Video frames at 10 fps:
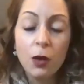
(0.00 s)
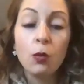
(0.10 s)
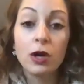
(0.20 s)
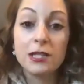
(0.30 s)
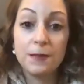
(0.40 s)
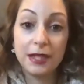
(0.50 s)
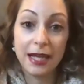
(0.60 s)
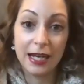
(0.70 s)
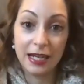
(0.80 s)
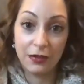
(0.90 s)
What's been
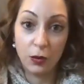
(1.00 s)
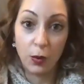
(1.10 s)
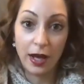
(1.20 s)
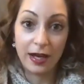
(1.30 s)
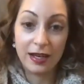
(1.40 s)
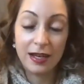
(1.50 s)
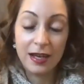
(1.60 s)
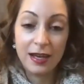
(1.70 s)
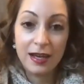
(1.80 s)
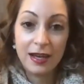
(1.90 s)
getting in the way?
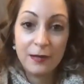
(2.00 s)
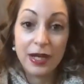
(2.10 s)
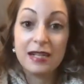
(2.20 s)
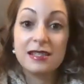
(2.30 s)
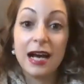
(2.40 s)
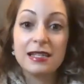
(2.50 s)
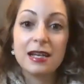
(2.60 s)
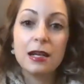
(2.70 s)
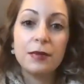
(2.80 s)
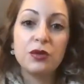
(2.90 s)
Because that's
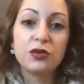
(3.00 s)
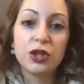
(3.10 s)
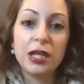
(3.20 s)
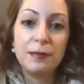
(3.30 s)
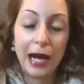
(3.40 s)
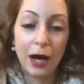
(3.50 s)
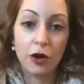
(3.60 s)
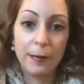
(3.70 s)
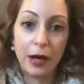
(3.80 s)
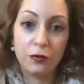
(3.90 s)
going to be really
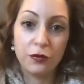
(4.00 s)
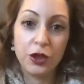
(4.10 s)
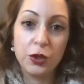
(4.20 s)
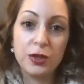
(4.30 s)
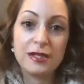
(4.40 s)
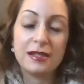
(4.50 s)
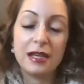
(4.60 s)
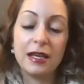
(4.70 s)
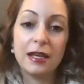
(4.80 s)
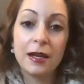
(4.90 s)
paramount for you to
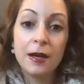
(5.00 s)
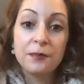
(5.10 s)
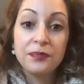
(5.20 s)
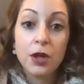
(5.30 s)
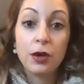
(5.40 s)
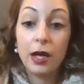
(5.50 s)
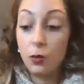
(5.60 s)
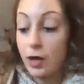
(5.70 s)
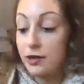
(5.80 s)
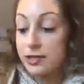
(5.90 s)
see, okay,
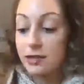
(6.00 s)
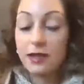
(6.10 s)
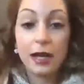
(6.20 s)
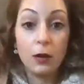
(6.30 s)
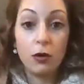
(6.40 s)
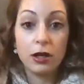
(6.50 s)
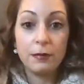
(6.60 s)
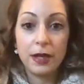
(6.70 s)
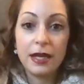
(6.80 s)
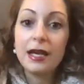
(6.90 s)
where is it that I want to
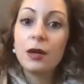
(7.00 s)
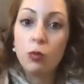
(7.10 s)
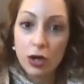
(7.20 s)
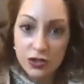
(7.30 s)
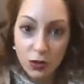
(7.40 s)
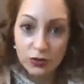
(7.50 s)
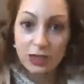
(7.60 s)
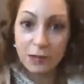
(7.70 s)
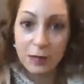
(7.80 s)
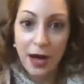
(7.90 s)
be and what's
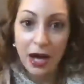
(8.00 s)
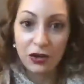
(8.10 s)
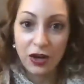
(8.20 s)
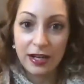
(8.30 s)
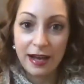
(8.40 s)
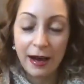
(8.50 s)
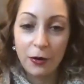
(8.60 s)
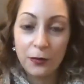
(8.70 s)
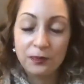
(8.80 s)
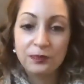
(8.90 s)
holding me back right now?